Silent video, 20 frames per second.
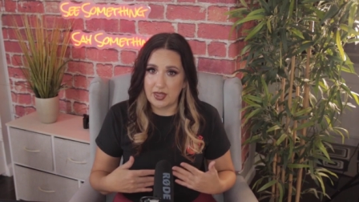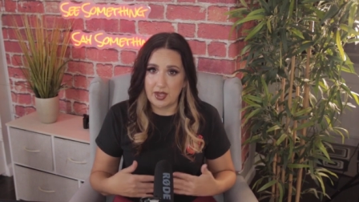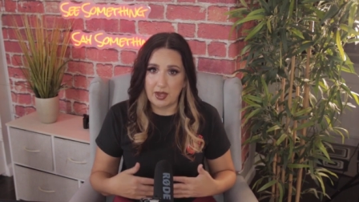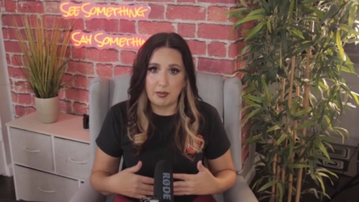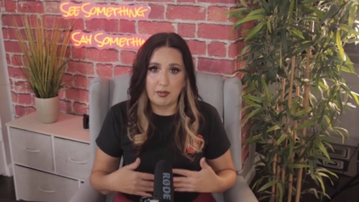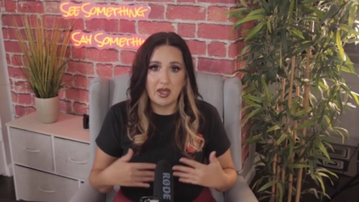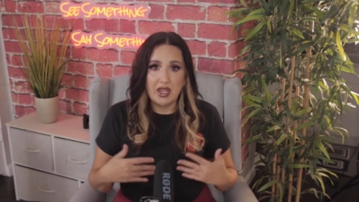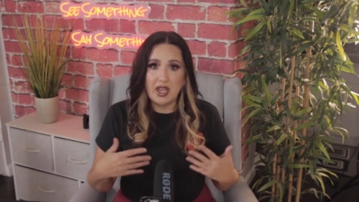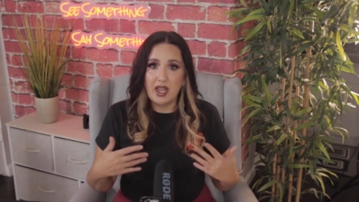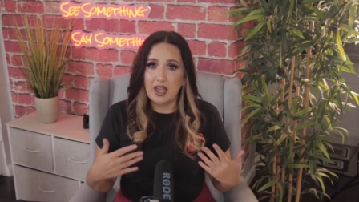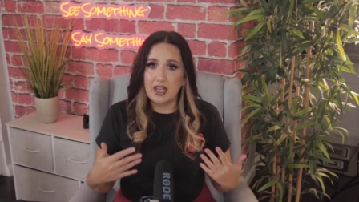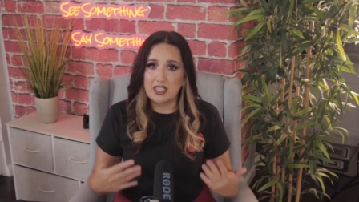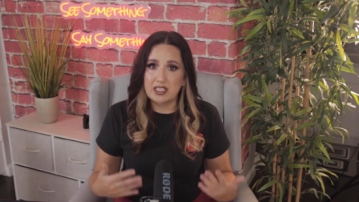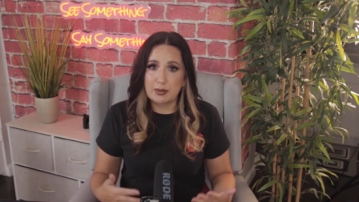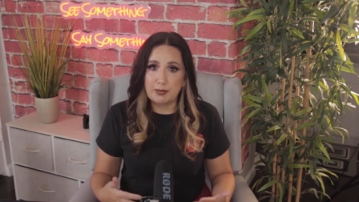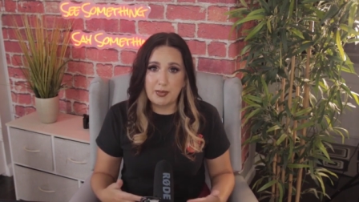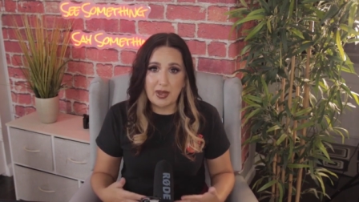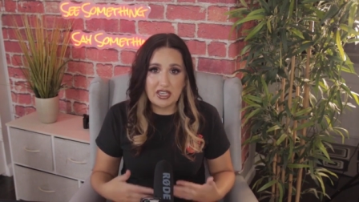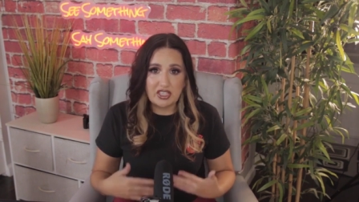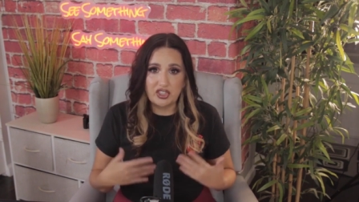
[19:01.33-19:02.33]
them,
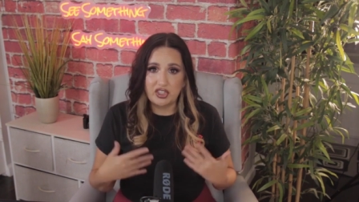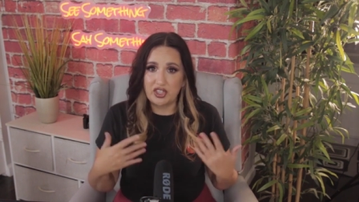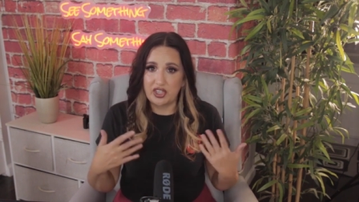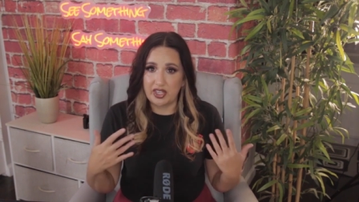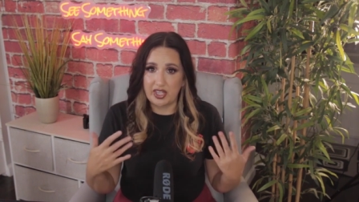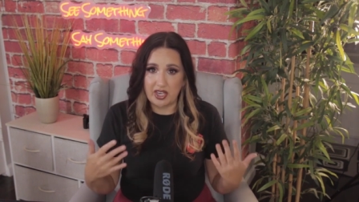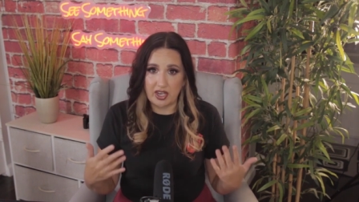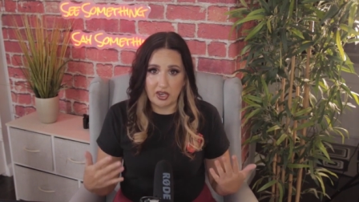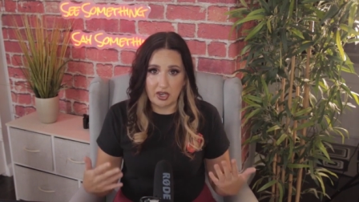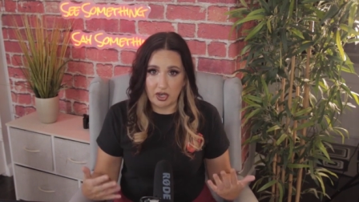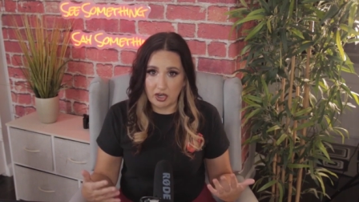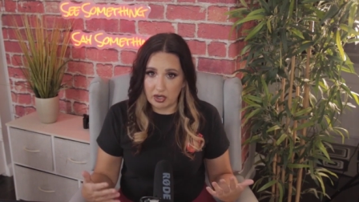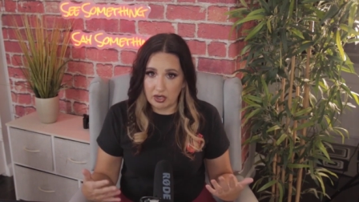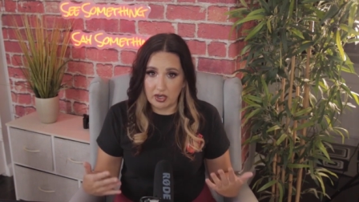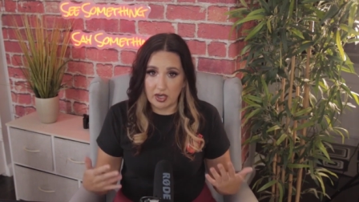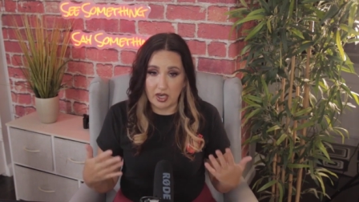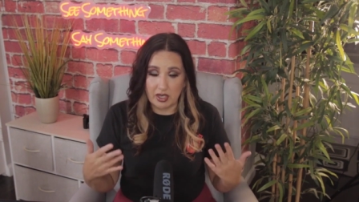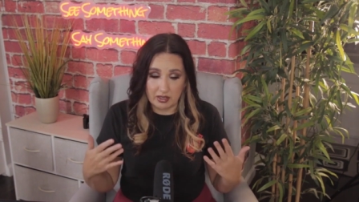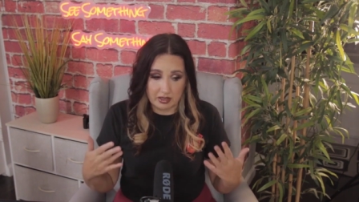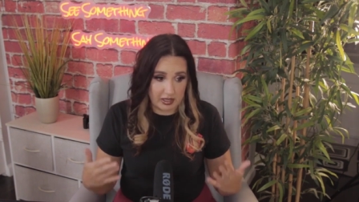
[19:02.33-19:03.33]
especially
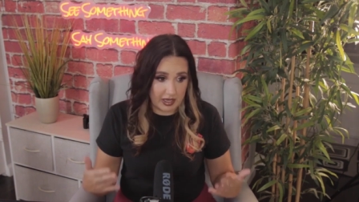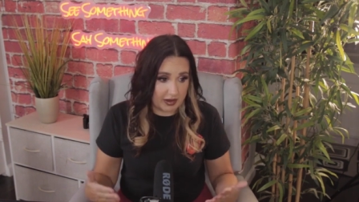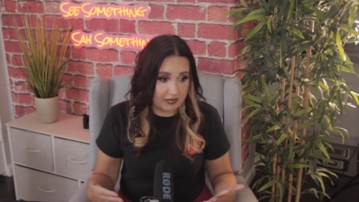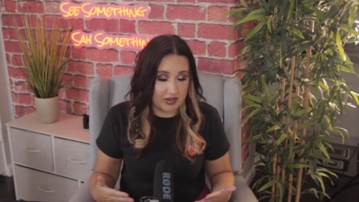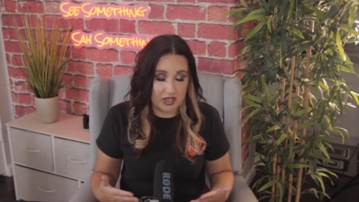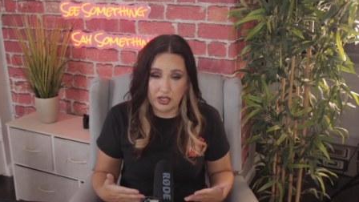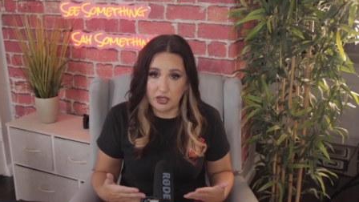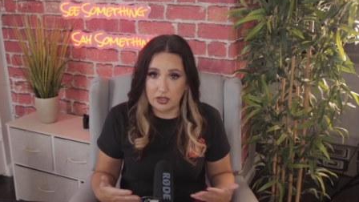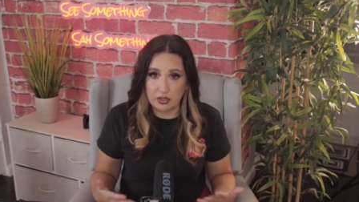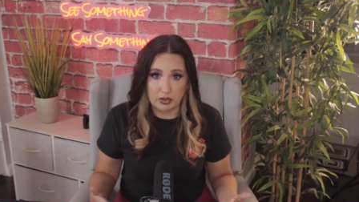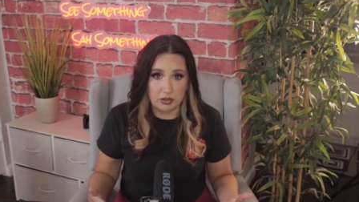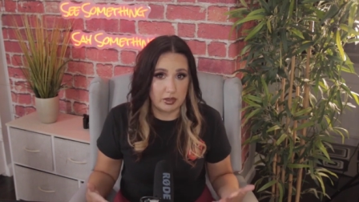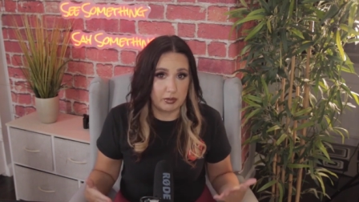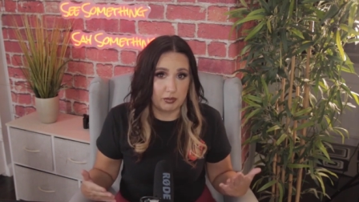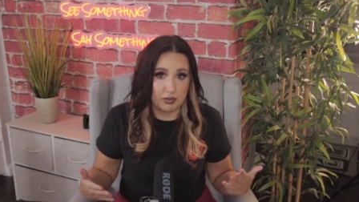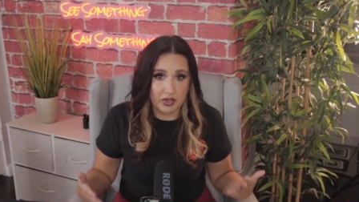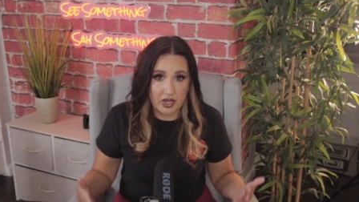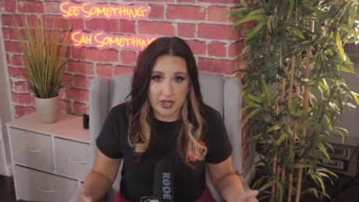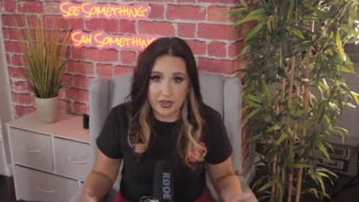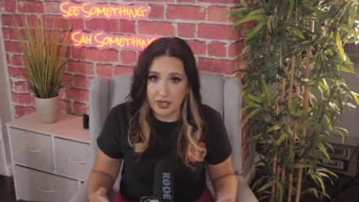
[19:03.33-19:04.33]
her 11 year
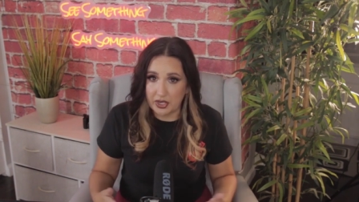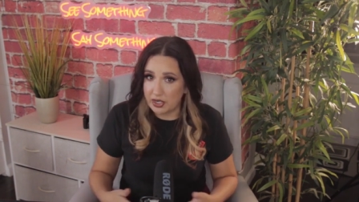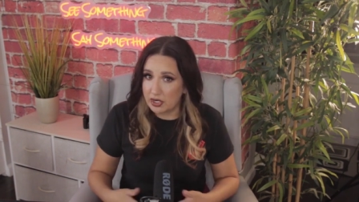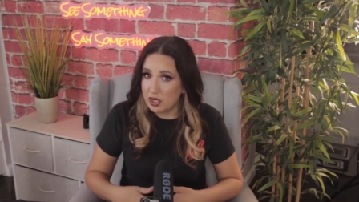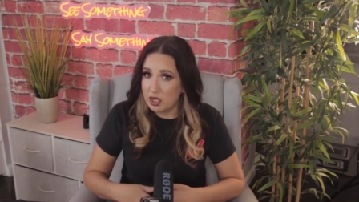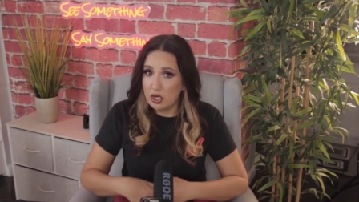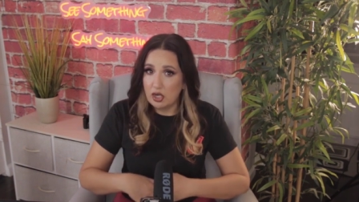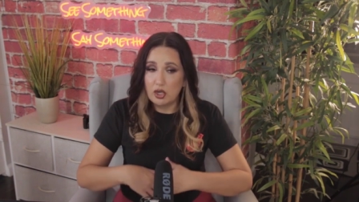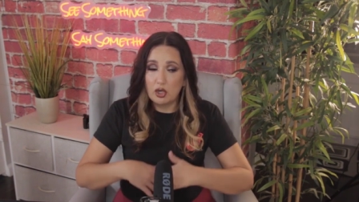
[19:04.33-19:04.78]
old brother,